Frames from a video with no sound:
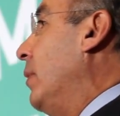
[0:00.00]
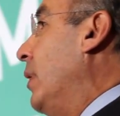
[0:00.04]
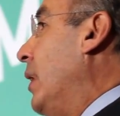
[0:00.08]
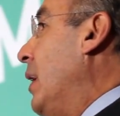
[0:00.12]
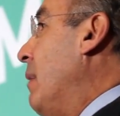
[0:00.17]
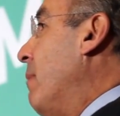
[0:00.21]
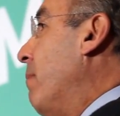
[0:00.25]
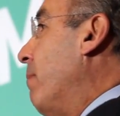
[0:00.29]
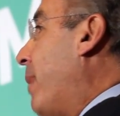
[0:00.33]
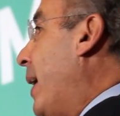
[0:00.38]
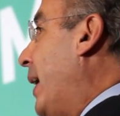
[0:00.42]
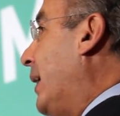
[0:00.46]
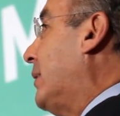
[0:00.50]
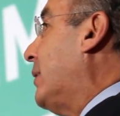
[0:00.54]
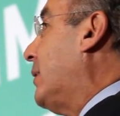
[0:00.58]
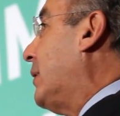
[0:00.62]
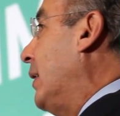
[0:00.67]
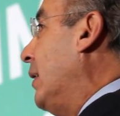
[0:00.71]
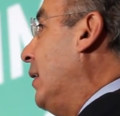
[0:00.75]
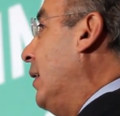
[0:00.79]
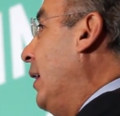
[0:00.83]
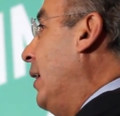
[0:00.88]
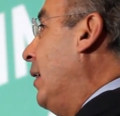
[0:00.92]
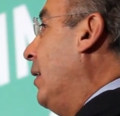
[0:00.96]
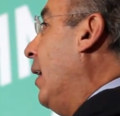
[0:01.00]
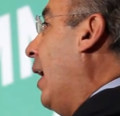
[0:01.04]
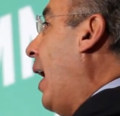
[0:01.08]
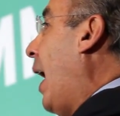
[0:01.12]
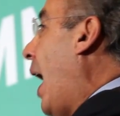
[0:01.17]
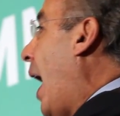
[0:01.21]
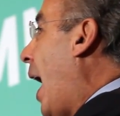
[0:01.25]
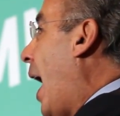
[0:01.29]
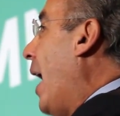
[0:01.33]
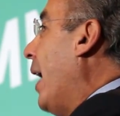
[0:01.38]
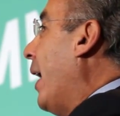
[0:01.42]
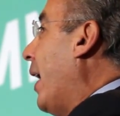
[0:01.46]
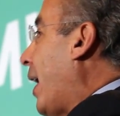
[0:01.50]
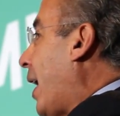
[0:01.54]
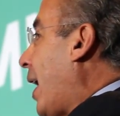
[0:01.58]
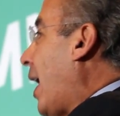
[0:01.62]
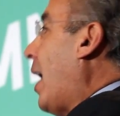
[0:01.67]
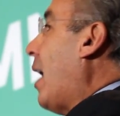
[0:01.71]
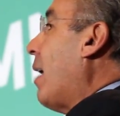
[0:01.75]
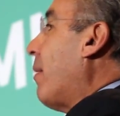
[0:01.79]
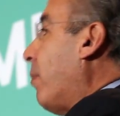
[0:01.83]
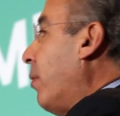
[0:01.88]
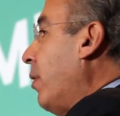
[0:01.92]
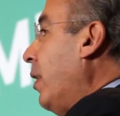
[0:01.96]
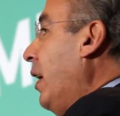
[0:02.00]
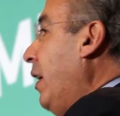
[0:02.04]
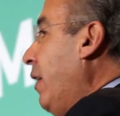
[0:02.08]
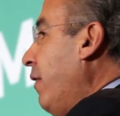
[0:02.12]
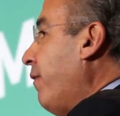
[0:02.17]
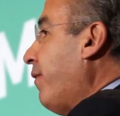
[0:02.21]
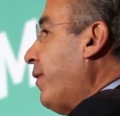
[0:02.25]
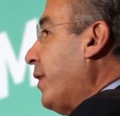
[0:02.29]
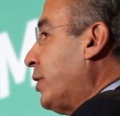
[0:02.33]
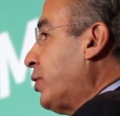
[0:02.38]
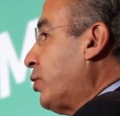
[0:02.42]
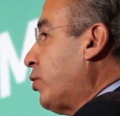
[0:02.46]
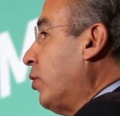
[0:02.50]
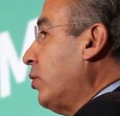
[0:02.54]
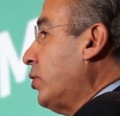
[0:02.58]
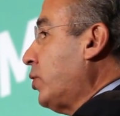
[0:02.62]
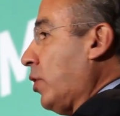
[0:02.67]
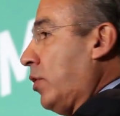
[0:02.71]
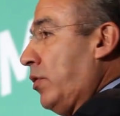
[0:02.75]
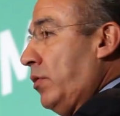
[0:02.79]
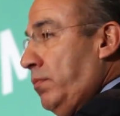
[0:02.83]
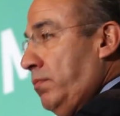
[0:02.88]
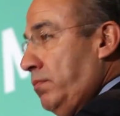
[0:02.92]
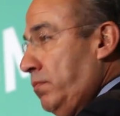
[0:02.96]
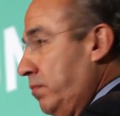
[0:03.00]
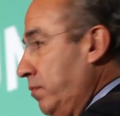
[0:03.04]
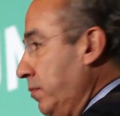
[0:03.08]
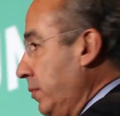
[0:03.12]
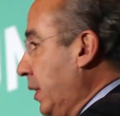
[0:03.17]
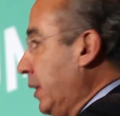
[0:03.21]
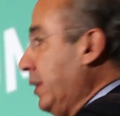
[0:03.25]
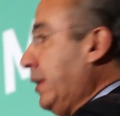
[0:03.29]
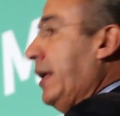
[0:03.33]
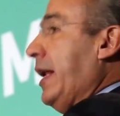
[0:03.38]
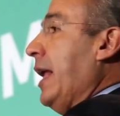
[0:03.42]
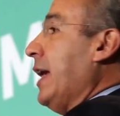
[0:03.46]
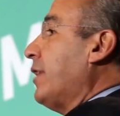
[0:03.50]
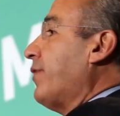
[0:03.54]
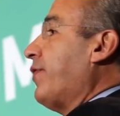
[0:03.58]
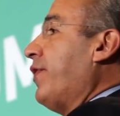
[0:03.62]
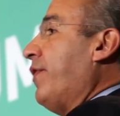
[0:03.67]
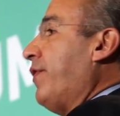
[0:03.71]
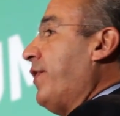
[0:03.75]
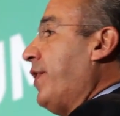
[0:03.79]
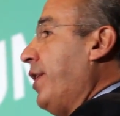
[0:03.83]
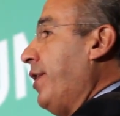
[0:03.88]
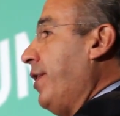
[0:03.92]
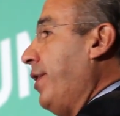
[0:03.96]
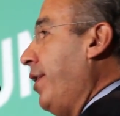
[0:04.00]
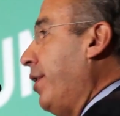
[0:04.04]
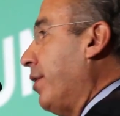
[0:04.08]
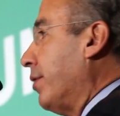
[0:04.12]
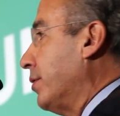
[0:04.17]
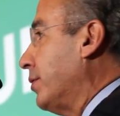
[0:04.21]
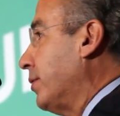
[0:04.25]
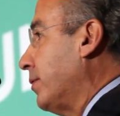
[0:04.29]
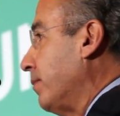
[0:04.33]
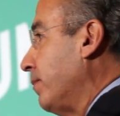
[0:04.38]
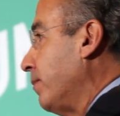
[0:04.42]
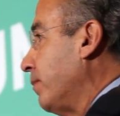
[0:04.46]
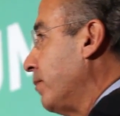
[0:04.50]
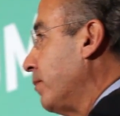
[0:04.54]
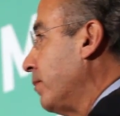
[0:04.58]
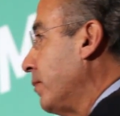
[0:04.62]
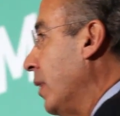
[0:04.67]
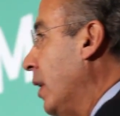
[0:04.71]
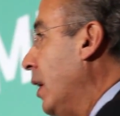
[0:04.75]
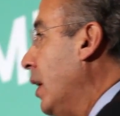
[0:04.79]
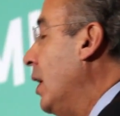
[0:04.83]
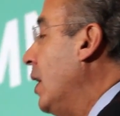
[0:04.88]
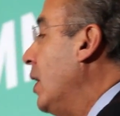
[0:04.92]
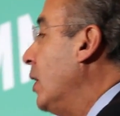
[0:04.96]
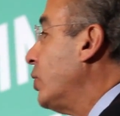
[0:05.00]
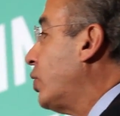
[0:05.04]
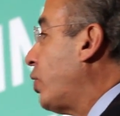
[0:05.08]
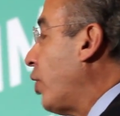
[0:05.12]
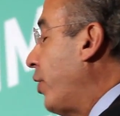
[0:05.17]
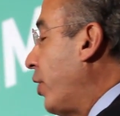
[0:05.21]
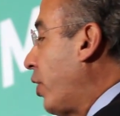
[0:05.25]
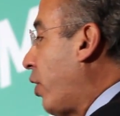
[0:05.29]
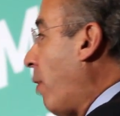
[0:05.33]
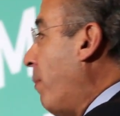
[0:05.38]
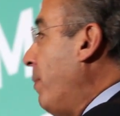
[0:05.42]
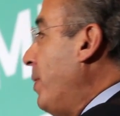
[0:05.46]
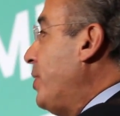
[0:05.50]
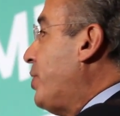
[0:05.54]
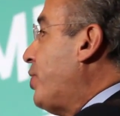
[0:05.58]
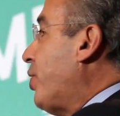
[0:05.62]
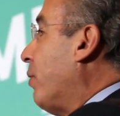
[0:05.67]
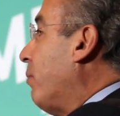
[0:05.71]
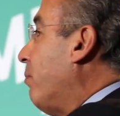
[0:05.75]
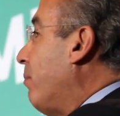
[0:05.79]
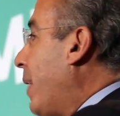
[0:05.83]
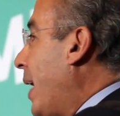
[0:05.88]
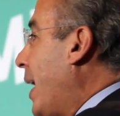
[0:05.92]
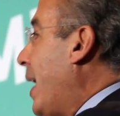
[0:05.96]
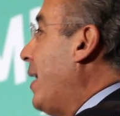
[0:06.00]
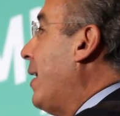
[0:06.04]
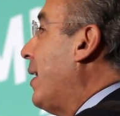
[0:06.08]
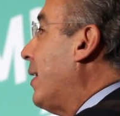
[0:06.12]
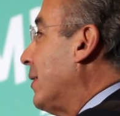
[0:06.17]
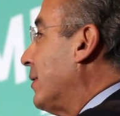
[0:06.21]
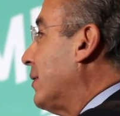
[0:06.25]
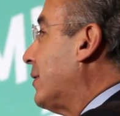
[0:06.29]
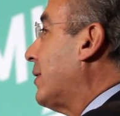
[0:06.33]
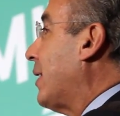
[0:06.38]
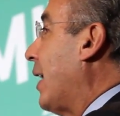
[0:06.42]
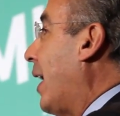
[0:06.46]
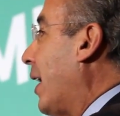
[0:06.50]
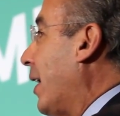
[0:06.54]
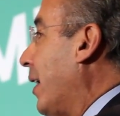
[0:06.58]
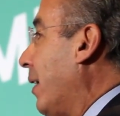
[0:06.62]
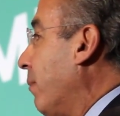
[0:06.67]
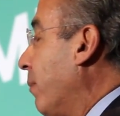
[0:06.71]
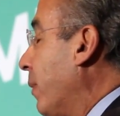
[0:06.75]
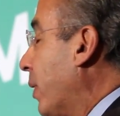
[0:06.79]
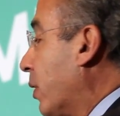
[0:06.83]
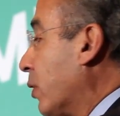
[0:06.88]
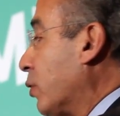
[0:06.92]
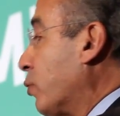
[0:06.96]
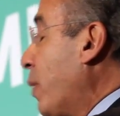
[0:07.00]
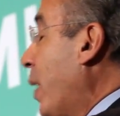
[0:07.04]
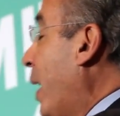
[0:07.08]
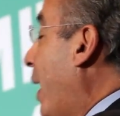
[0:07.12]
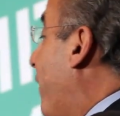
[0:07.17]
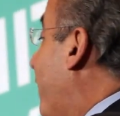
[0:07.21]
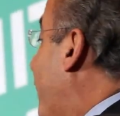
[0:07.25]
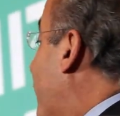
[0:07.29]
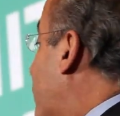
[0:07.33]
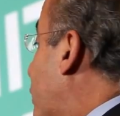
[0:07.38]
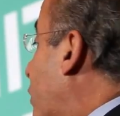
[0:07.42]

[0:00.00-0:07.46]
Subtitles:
investing in high carbon infrastructure in the next 15 years. So the Commission made a study, because we have the